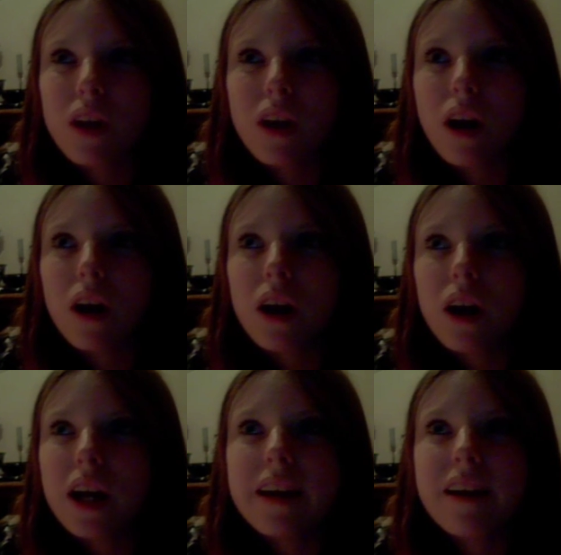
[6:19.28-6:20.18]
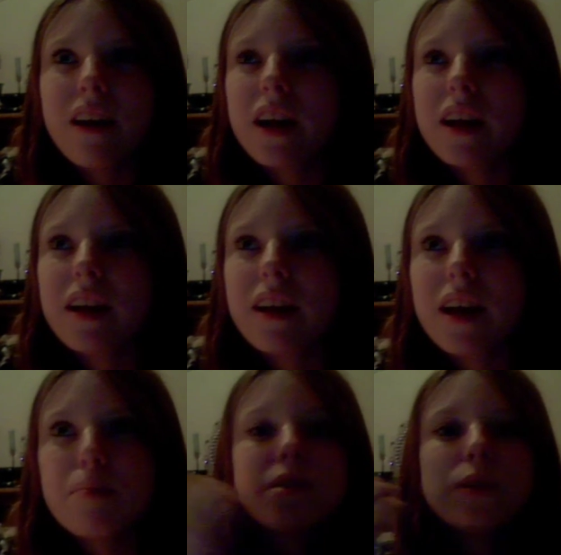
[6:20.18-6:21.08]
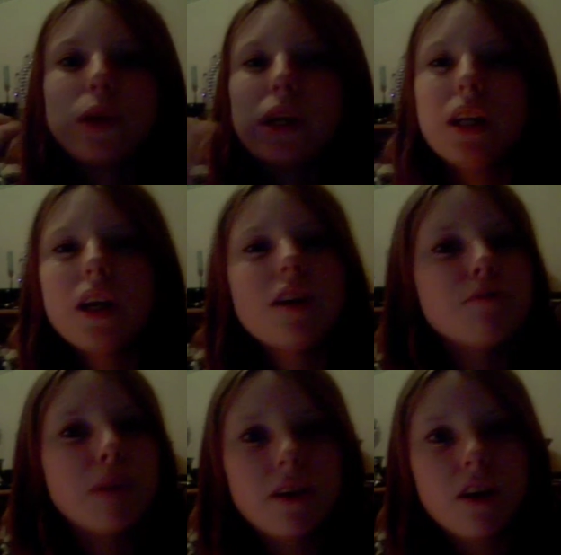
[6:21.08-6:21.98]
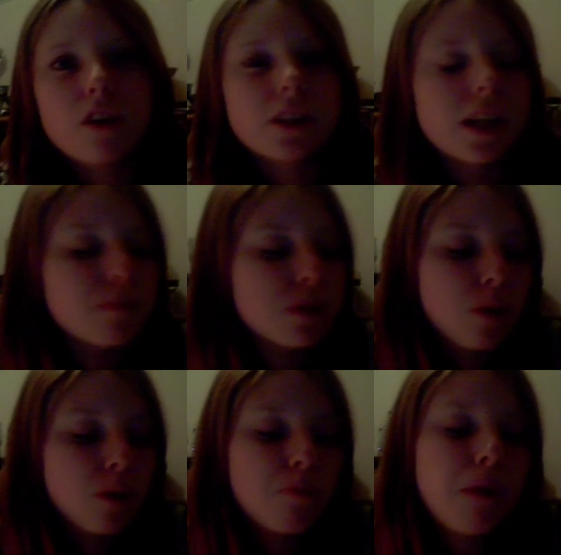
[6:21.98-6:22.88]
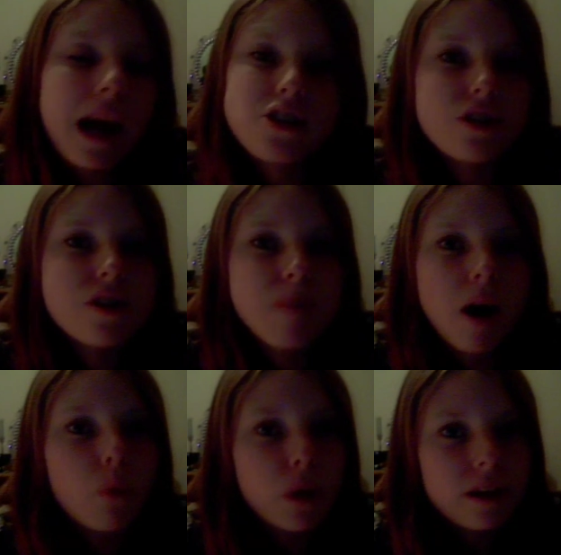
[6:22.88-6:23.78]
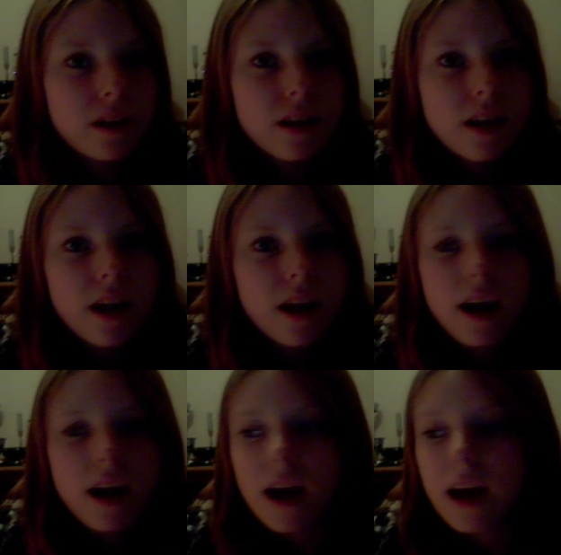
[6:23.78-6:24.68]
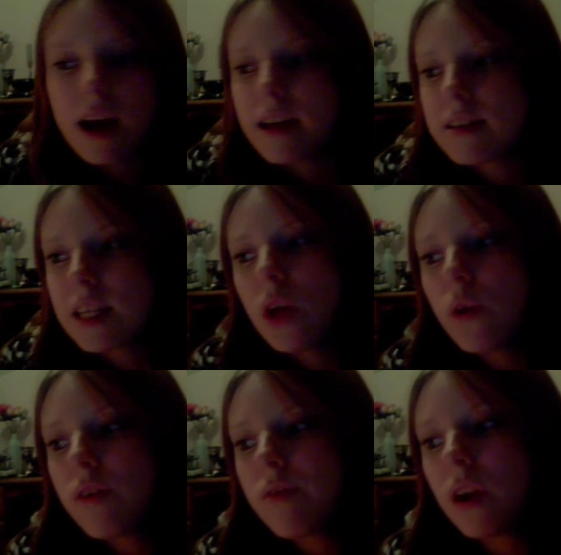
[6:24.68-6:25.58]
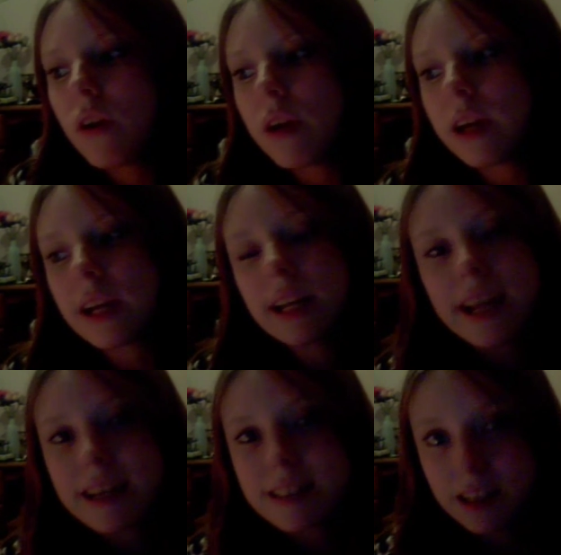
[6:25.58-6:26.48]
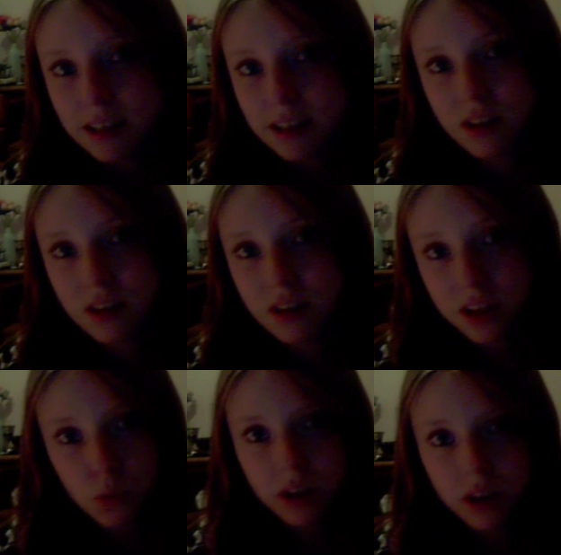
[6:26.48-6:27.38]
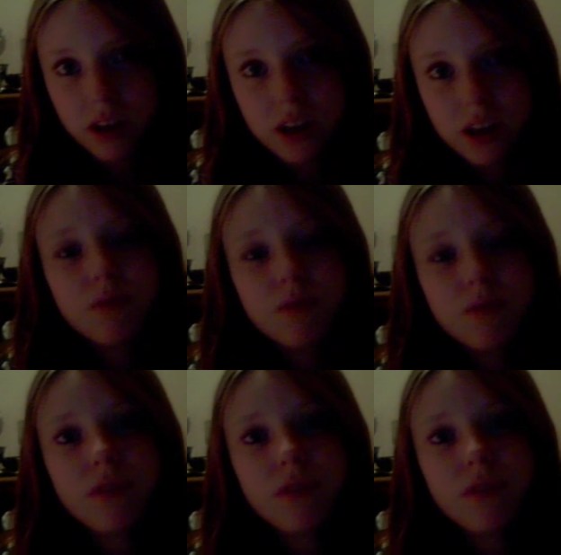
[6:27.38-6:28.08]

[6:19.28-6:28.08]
I absolutely love my craft, and I'm so passionate about Wicca. And even though I follow an eclectic side to Wicca, and I don't follow